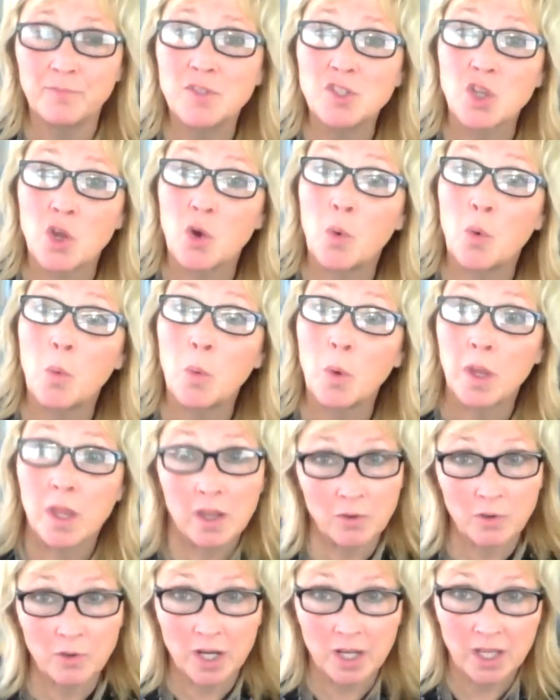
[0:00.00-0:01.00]
So
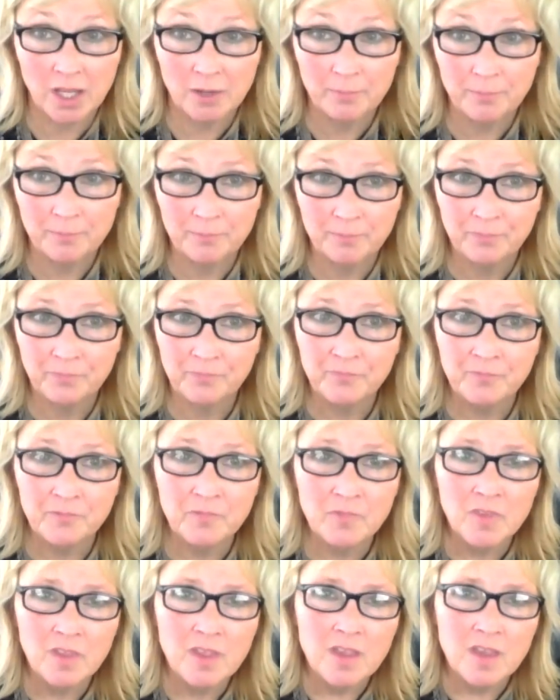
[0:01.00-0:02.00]
get ready.
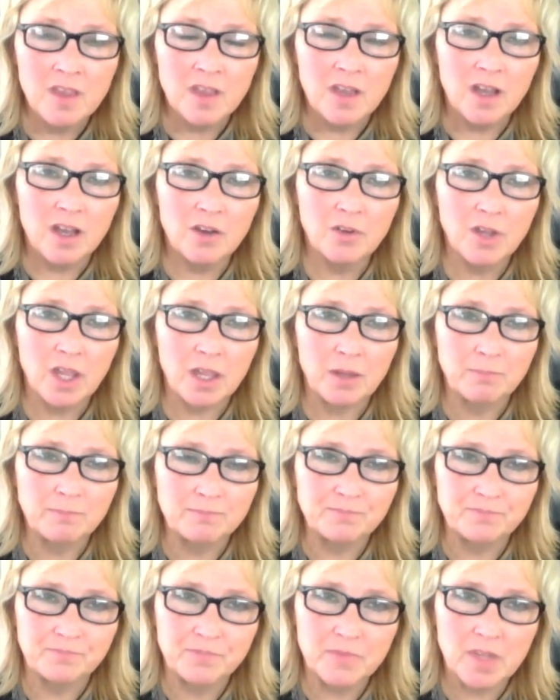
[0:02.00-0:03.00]
Okay,
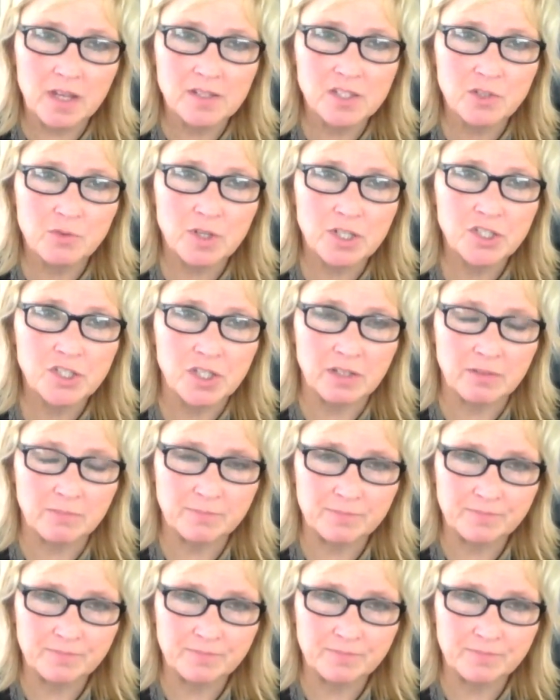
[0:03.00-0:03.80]
next question.